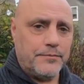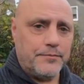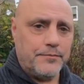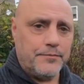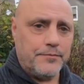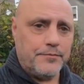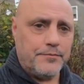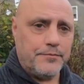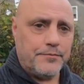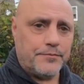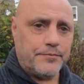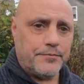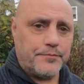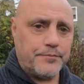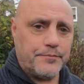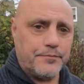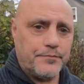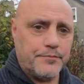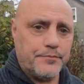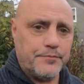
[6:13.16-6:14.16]

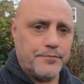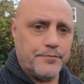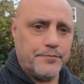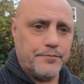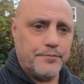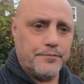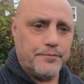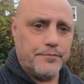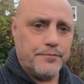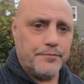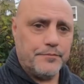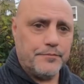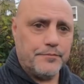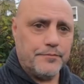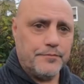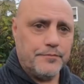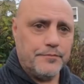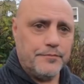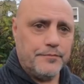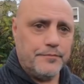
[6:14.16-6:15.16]

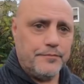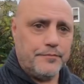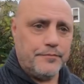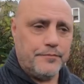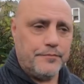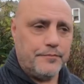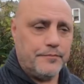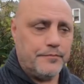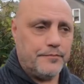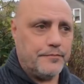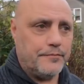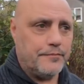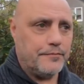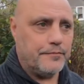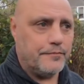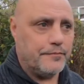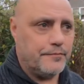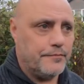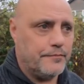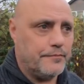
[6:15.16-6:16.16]

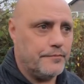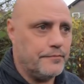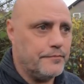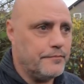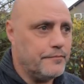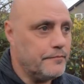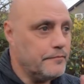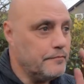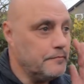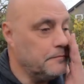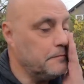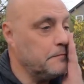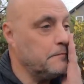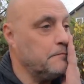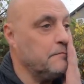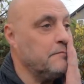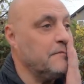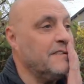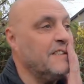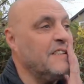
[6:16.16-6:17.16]

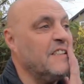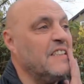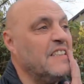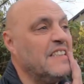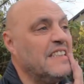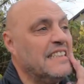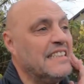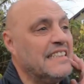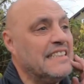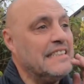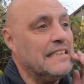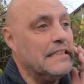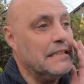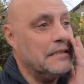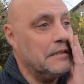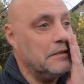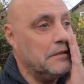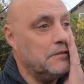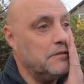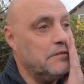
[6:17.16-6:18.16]

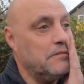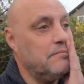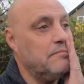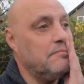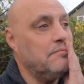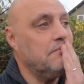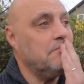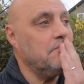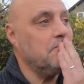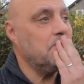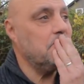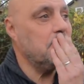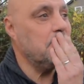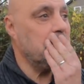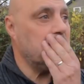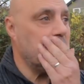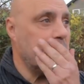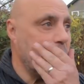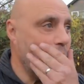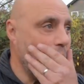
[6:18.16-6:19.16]

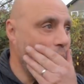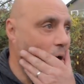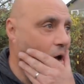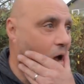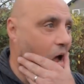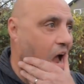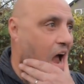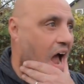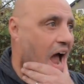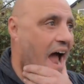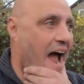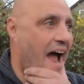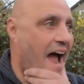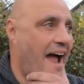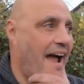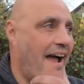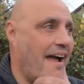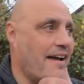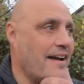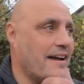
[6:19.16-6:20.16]

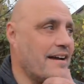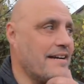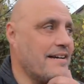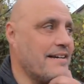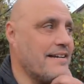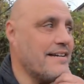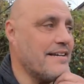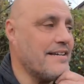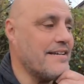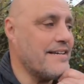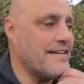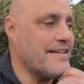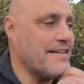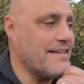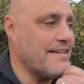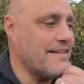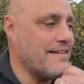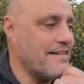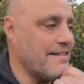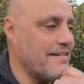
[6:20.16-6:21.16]
This person isn't speaking.